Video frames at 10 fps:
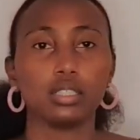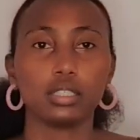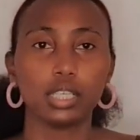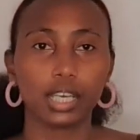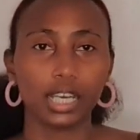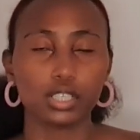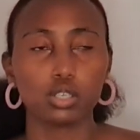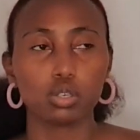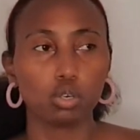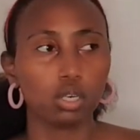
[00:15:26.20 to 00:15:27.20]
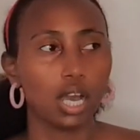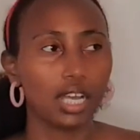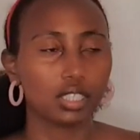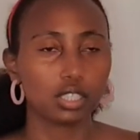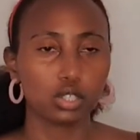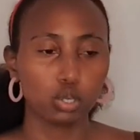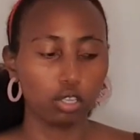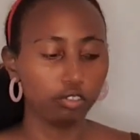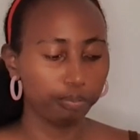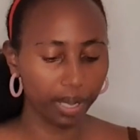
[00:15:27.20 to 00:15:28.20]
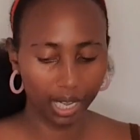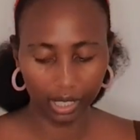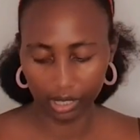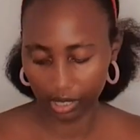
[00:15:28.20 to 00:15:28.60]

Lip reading: The carton has 12 packs.